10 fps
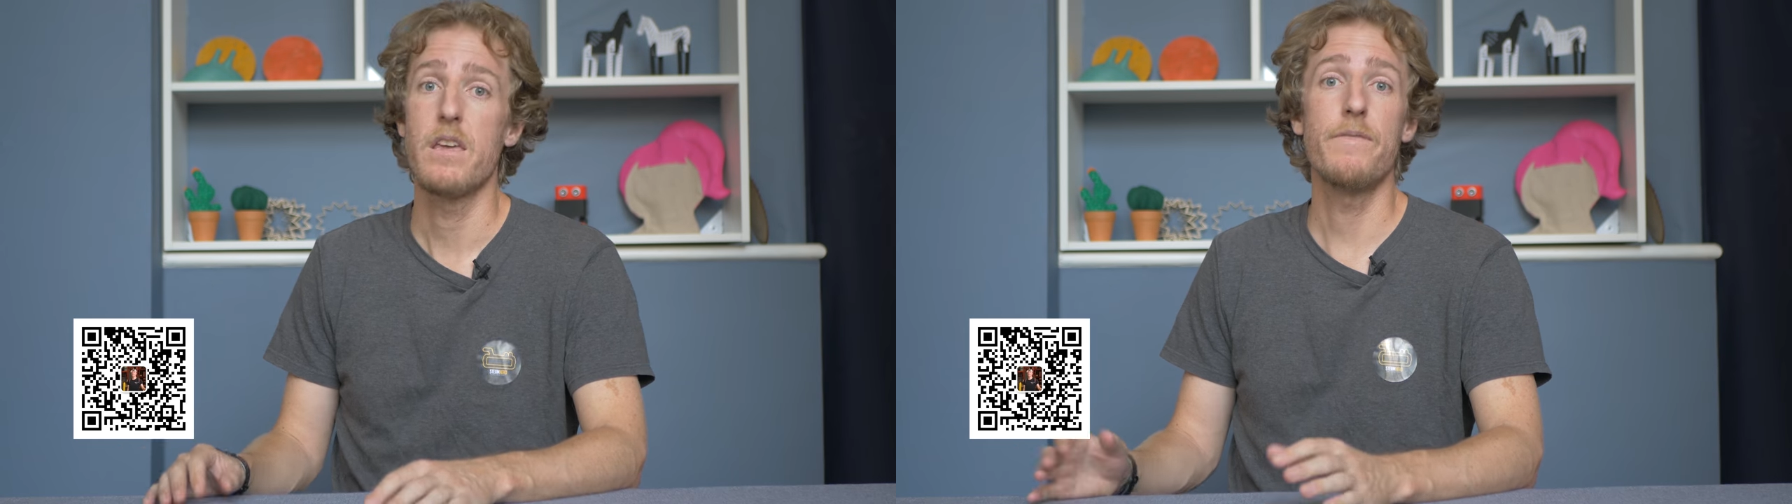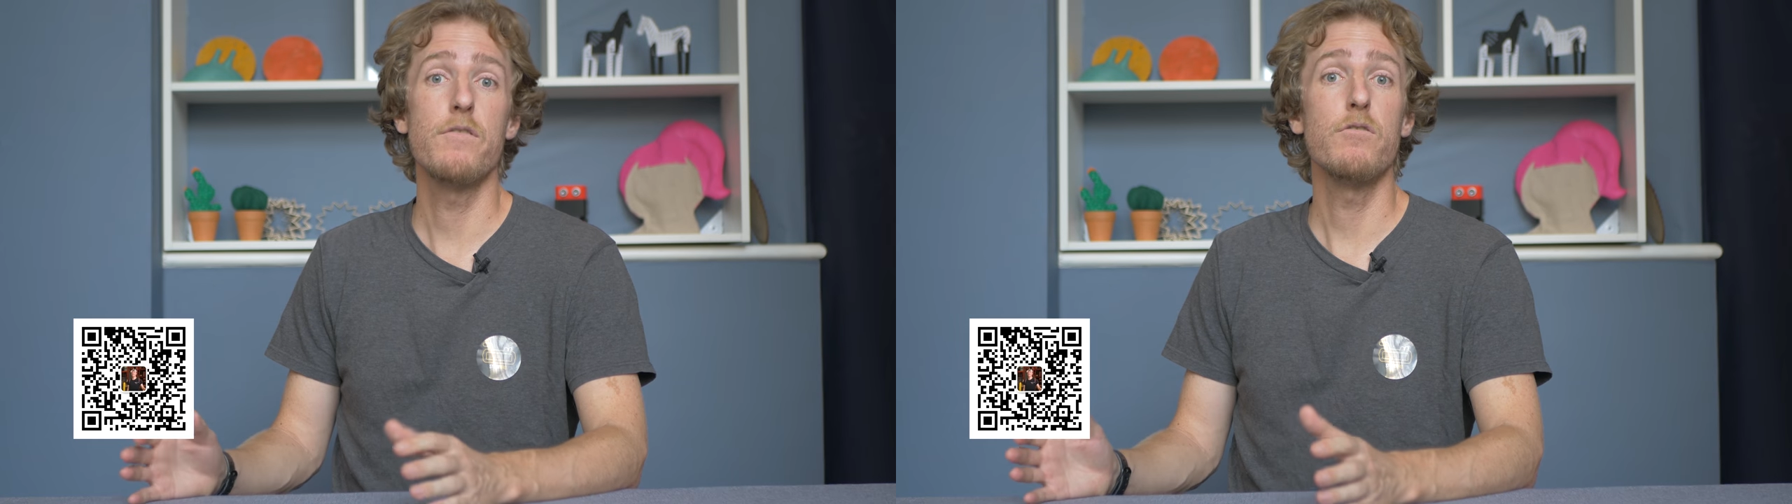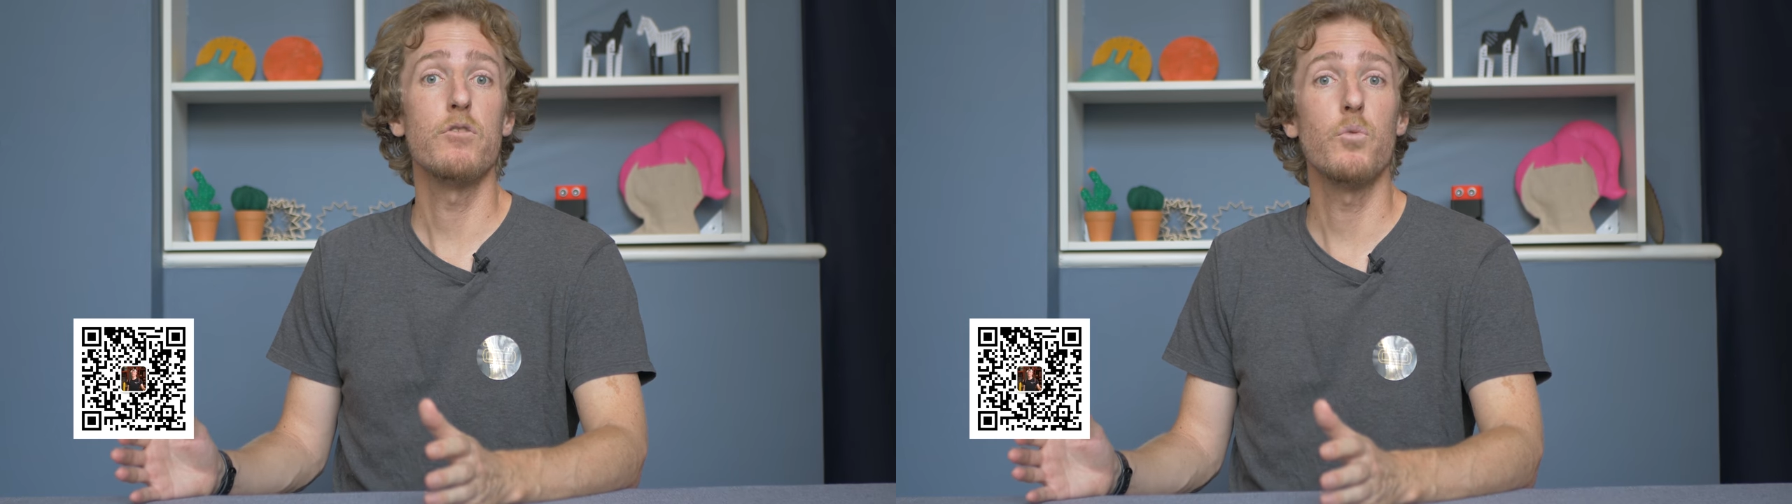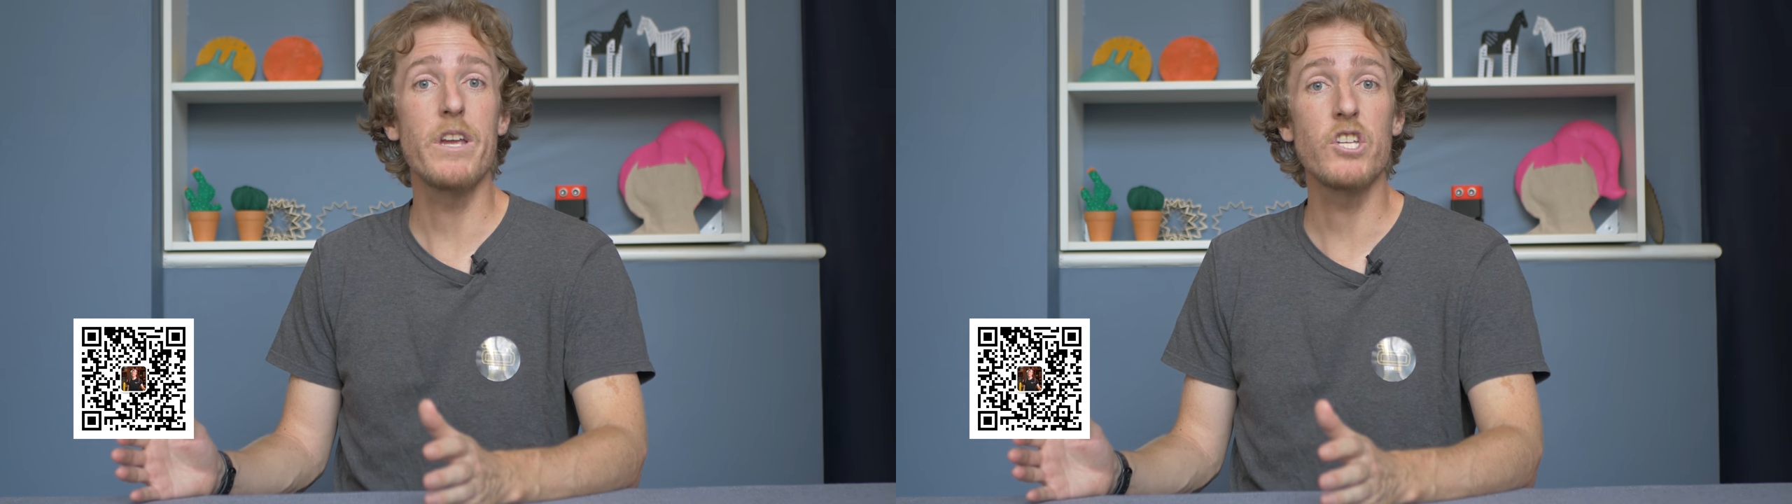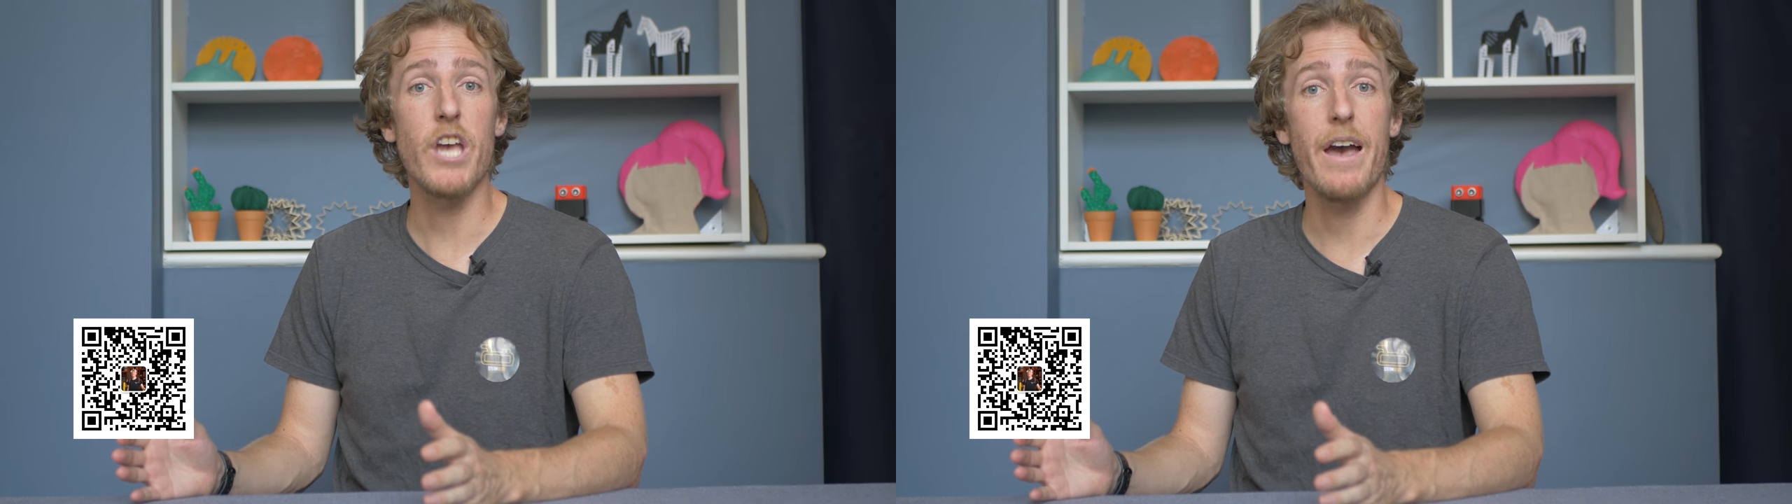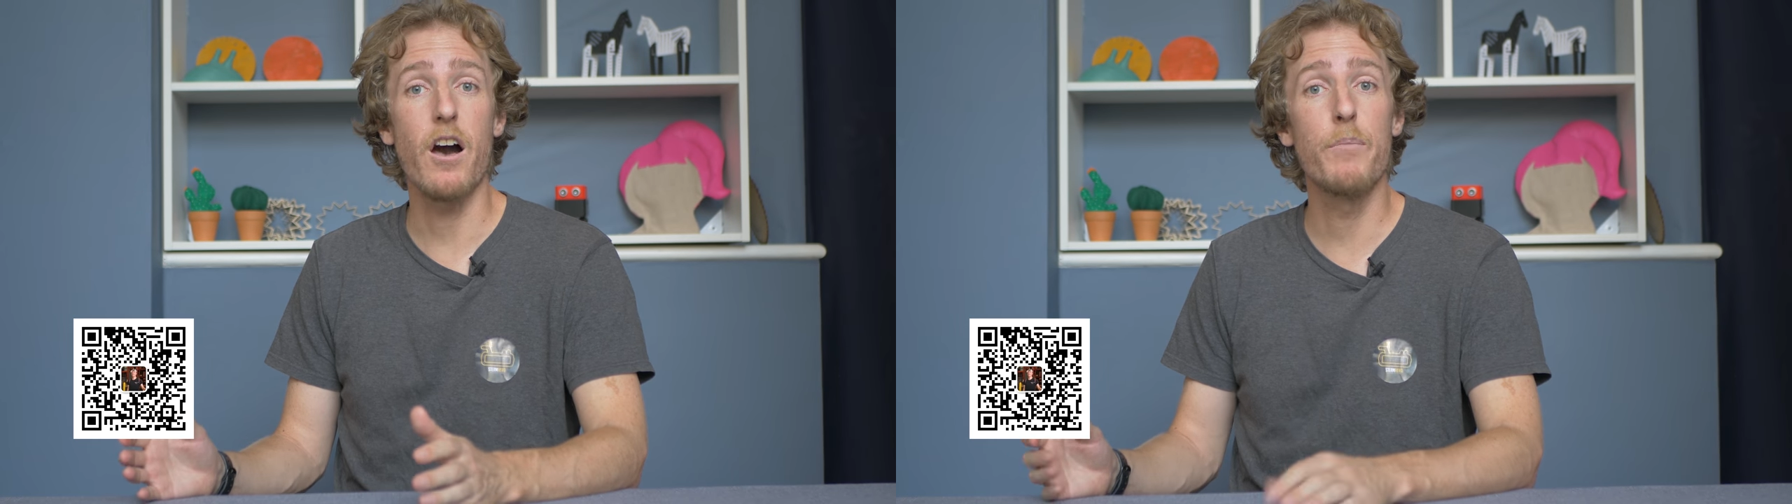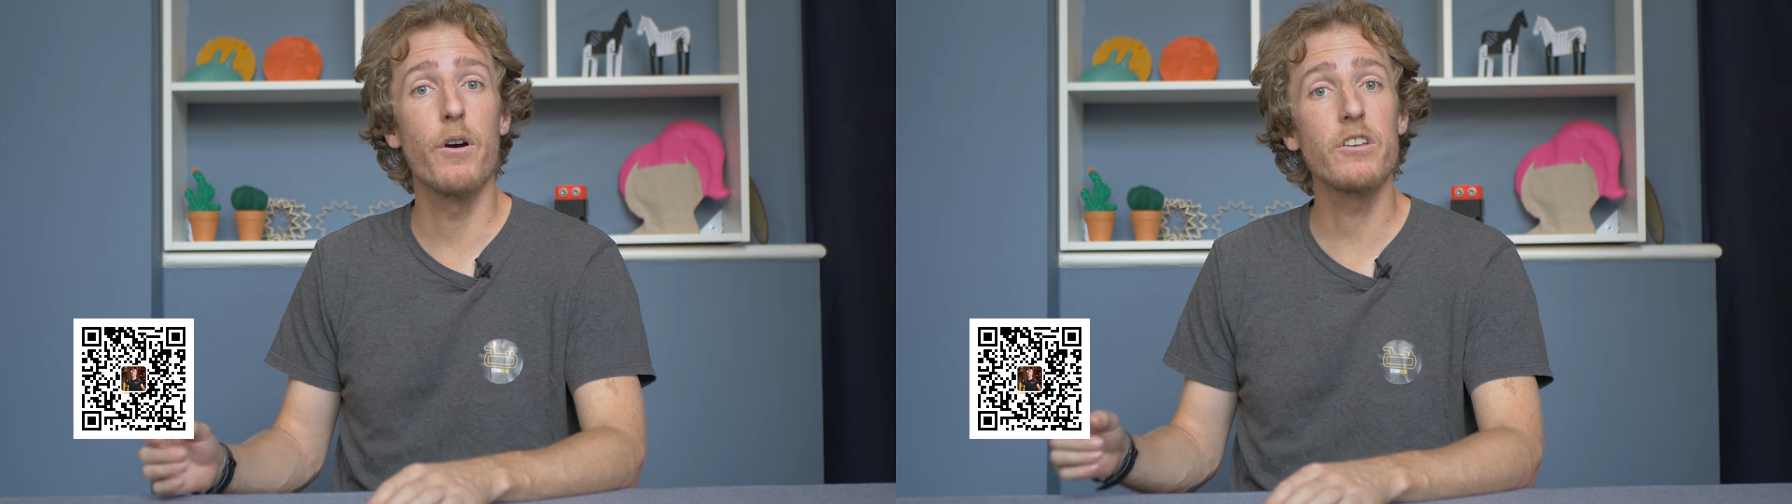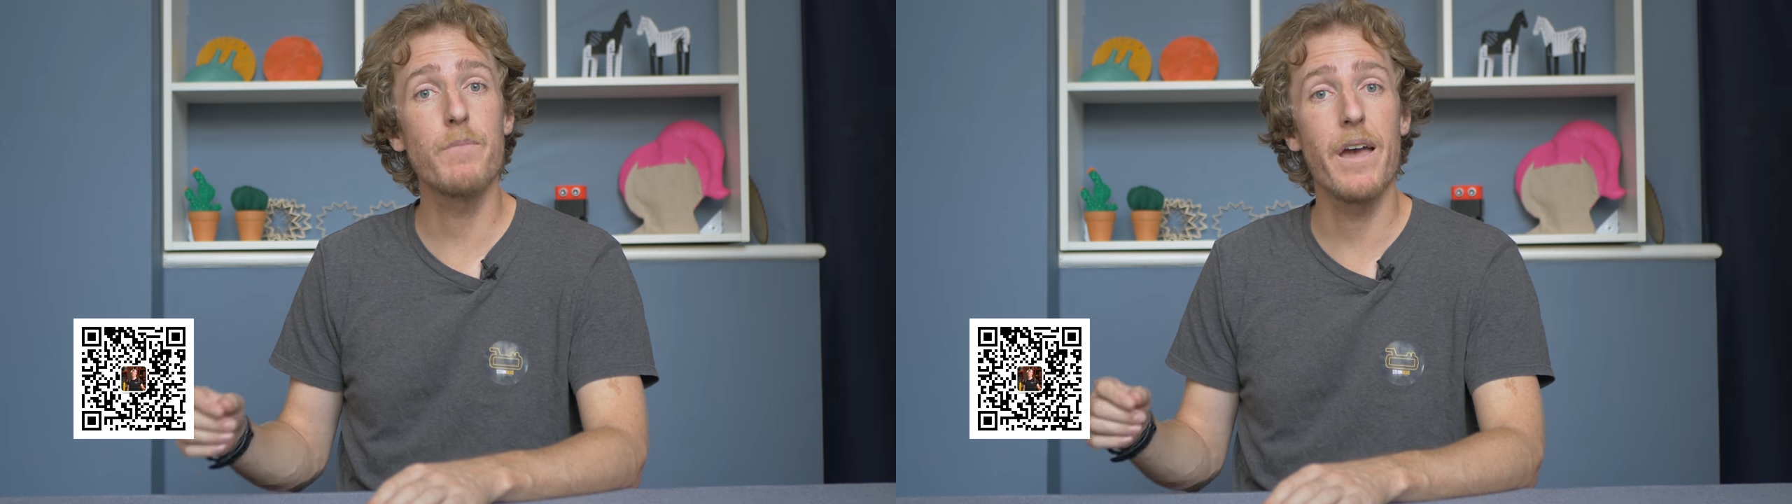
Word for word: If you use WeChat, I'll post